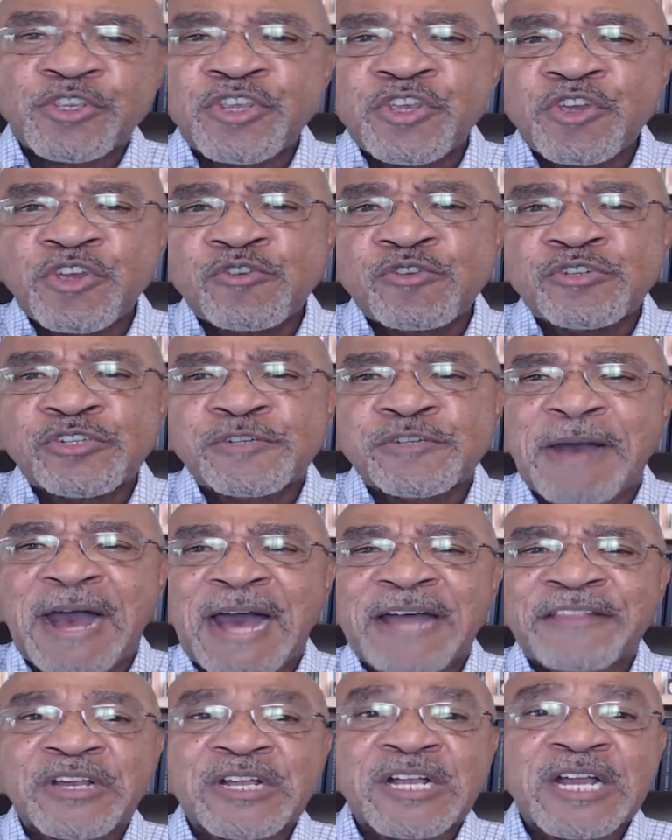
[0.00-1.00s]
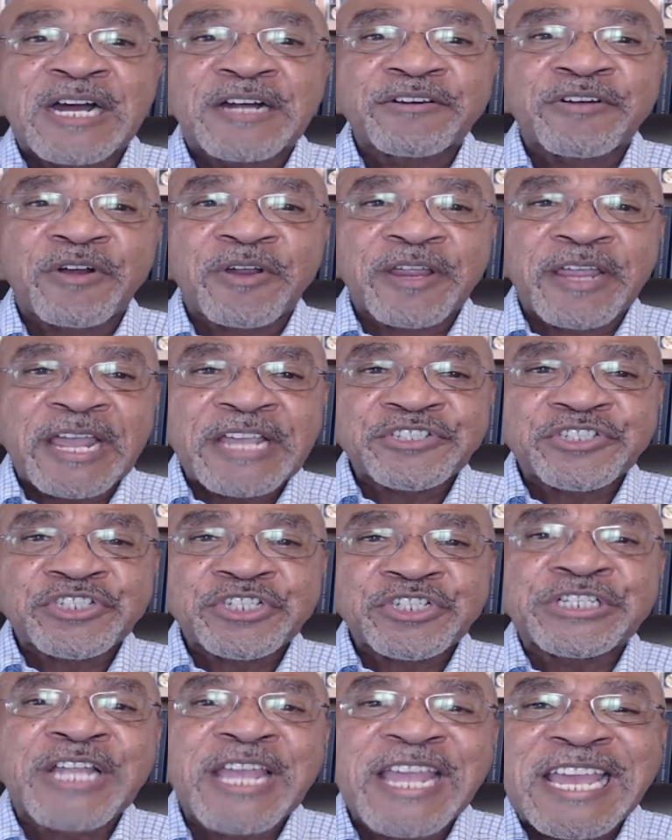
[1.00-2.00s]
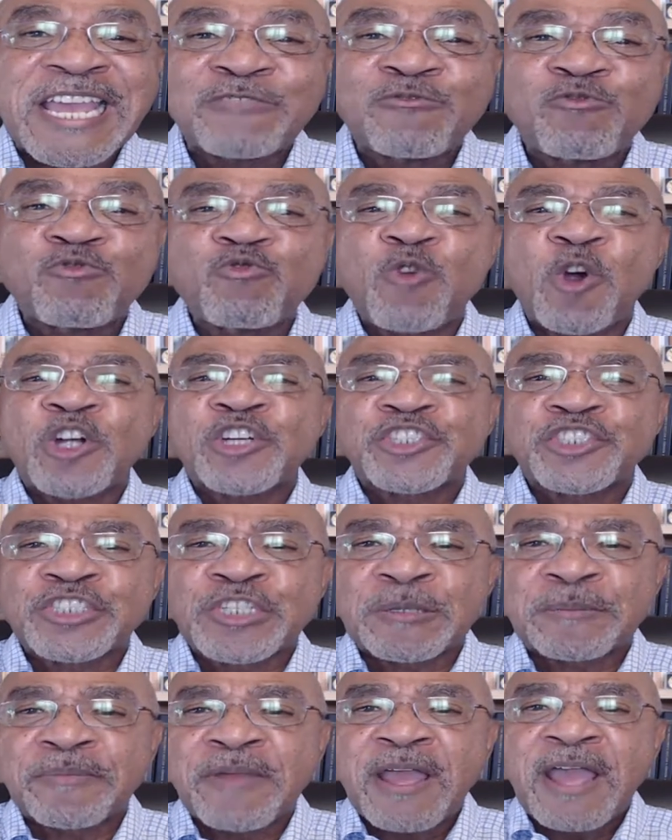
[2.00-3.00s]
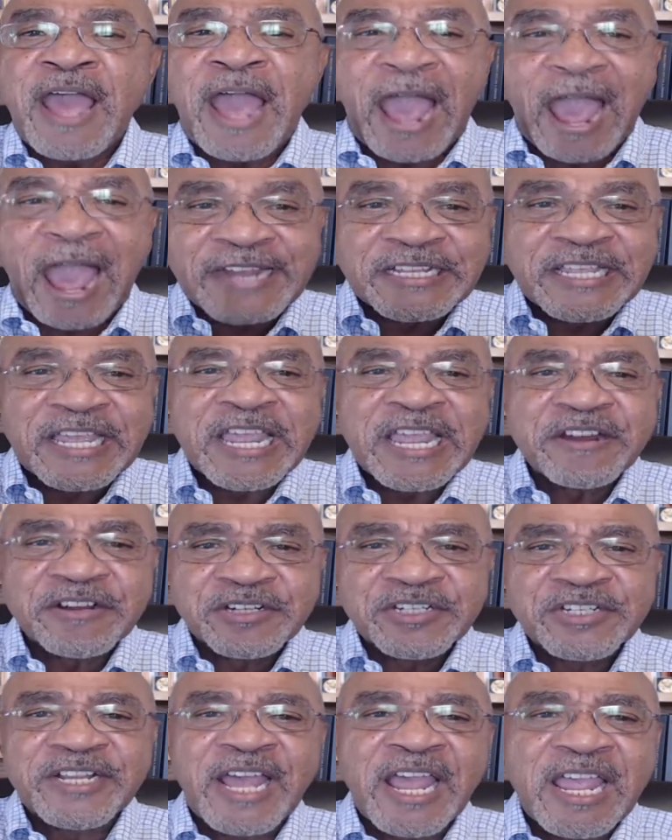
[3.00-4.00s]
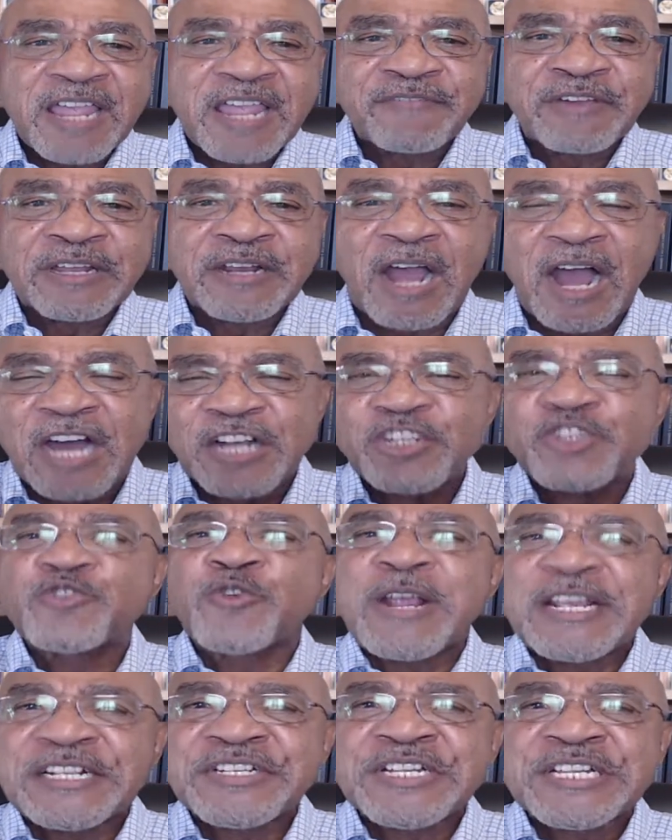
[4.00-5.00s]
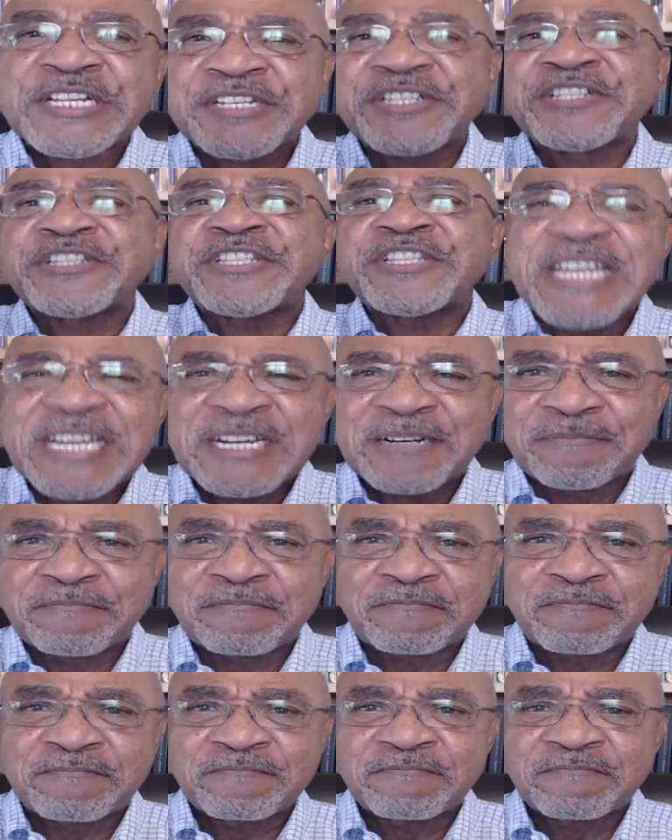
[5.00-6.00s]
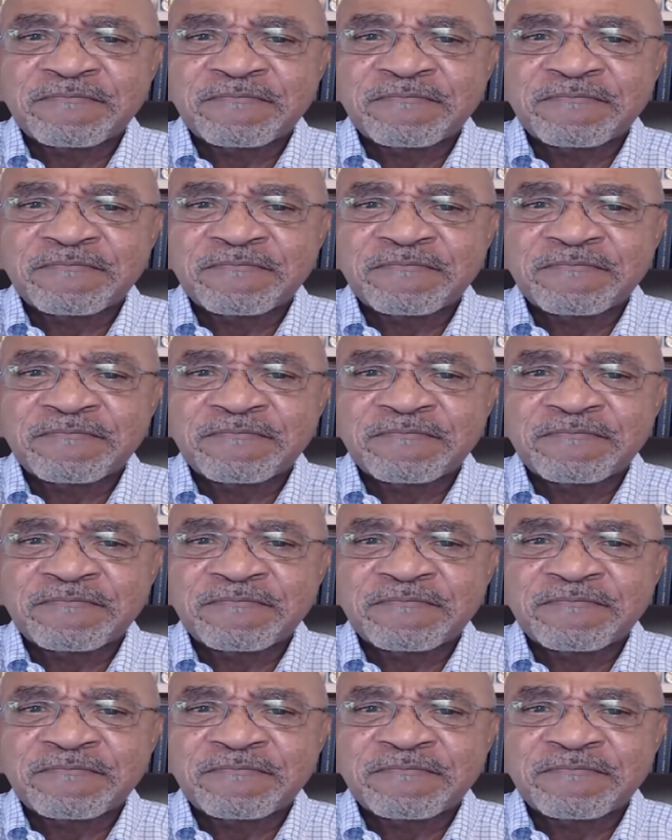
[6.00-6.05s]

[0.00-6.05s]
used by the congregation in worship. And here David addresses them.